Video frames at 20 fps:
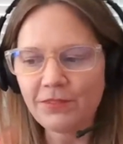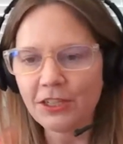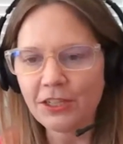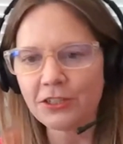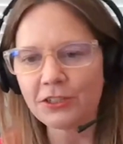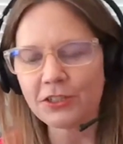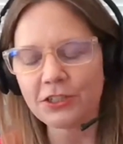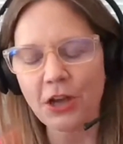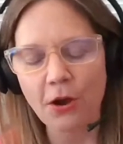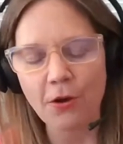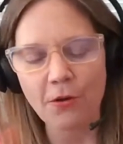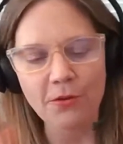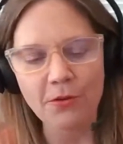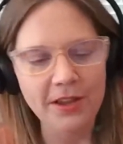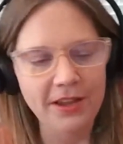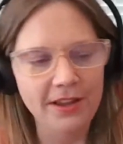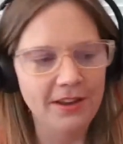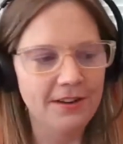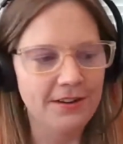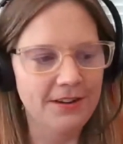So
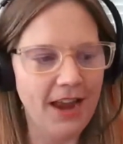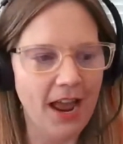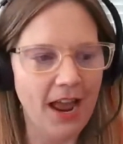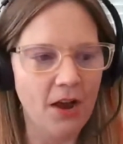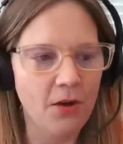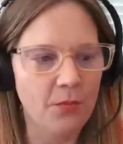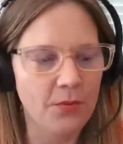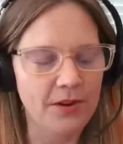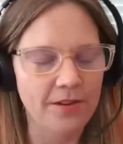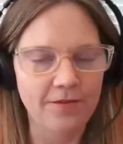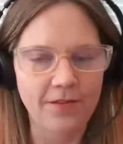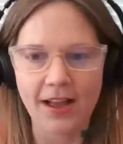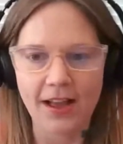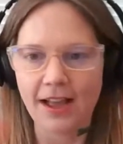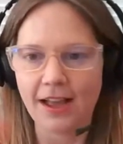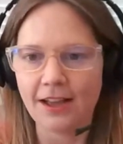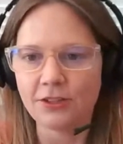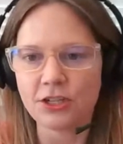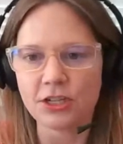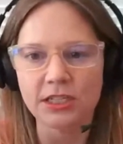now we've
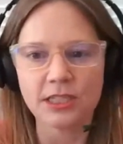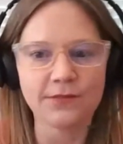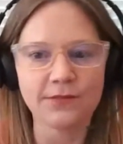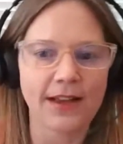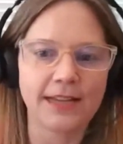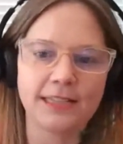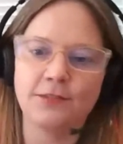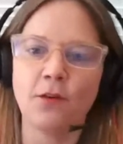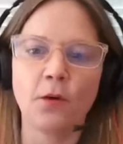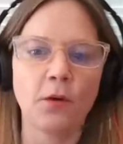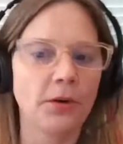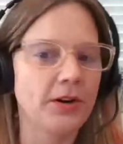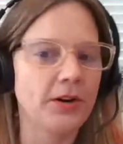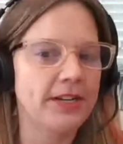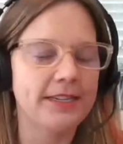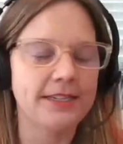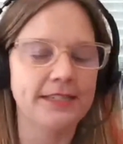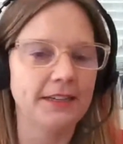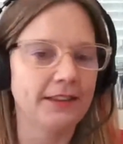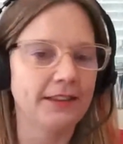uh, just fast
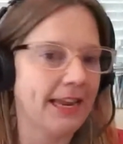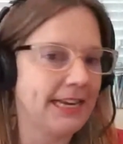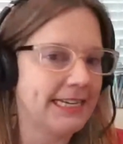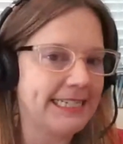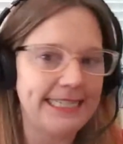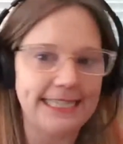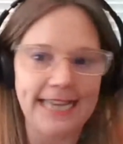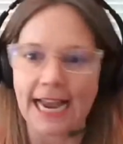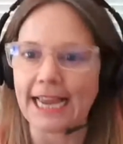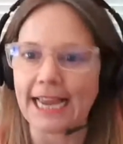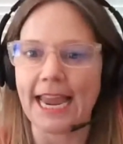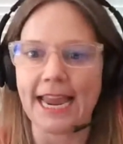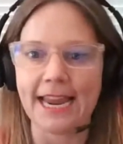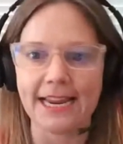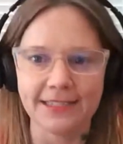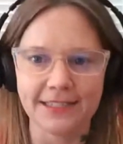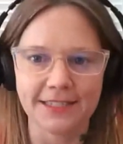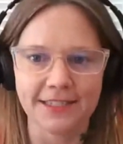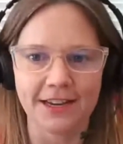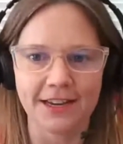forwarded like
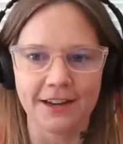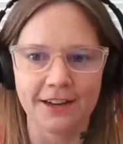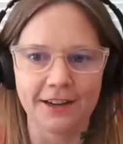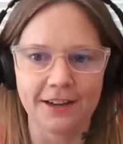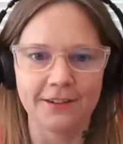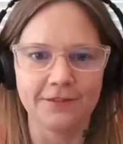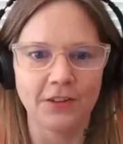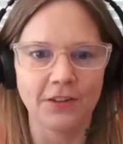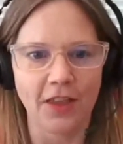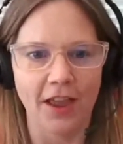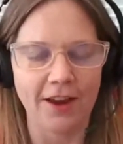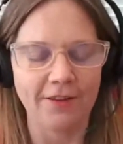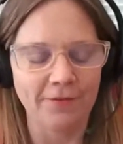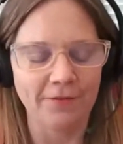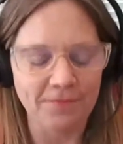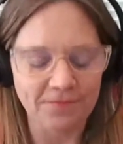decades of life.